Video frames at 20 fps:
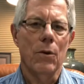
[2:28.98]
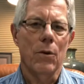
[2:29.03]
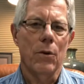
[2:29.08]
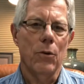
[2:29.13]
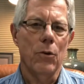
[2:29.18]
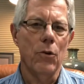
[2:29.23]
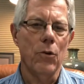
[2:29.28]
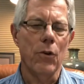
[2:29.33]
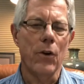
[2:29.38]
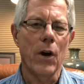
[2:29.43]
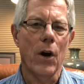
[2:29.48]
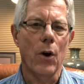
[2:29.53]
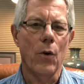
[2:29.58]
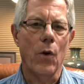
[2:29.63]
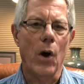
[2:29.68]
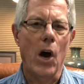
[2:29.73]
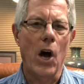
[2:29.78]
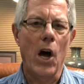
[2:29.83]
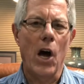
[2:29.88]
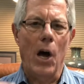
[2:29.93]
You
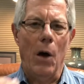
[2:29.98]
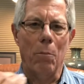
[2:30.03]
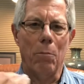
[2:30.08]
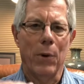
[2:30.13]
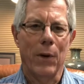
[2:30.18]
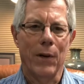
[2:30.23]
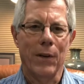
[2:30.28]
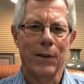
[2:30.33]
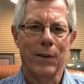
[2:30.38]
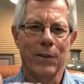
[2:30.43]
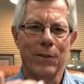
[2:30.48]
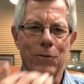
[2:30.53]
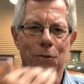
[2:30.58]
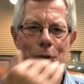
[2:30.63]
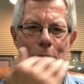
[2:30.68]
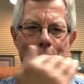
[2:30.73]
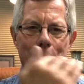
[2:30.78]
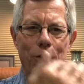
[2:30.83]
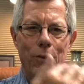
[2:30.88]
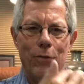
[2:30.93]
go up
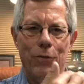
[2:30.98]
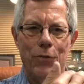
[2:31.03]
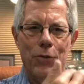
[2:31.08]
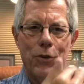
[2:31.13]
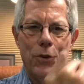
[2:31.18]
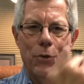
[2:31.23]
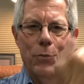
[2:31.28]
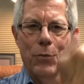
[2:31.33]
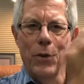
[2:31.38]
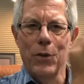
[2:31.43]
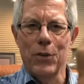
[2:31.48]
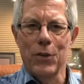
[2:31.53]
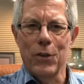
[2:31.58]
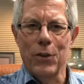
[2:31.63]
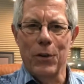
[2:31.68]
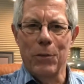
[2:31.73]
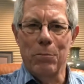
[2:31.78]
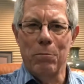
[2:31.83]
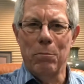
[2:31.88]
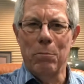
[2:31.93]
to
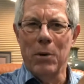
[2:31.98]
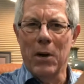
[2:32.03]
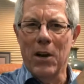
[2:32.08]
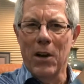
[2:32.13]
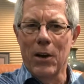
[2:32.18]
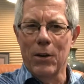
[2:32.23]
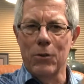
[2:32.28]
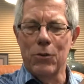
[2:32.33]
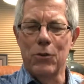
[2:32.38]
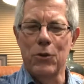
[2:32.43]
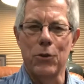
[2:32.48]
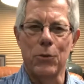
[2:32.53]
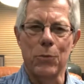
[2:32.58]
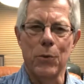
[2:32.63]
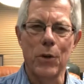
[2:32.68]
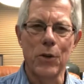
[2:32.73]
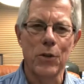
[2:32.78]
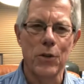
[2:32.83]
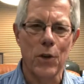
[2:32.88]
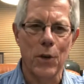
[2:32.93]
Jerusalem because
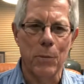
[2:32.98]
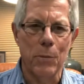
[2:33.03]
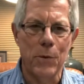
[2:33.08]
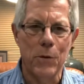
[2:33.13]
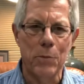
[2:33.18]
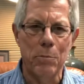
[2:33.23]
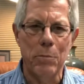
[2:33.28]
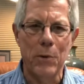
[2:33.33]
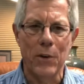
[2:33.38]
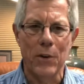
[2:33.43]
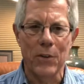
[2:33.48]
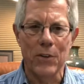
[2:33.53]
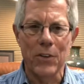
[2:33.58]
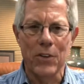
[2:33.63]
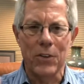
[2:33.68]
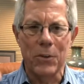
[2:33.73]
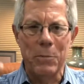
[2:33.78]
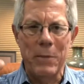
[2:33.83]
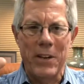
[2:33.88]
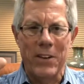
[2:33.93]
Jerusalem is built
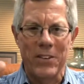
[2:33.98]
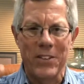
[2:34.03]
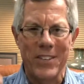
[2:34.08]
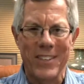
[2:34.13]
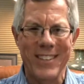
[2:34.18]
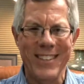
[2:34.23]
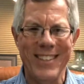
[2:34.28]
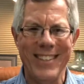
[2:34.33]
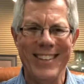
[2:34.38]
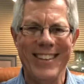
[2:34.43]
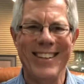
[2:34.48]
on a mountain